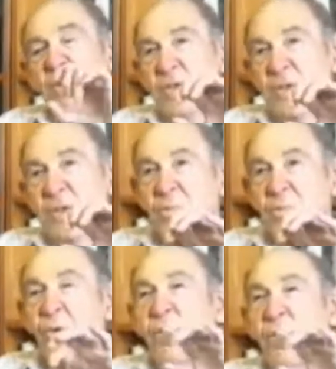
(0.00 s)
which is
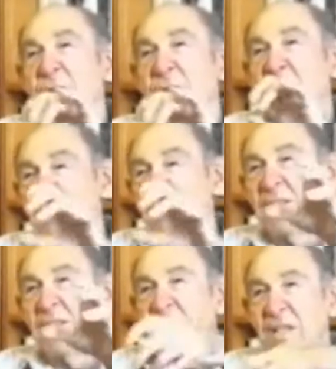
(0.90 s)
small and
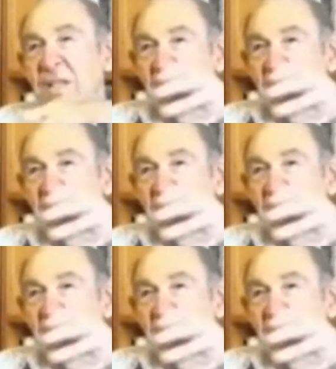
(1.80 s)
relatively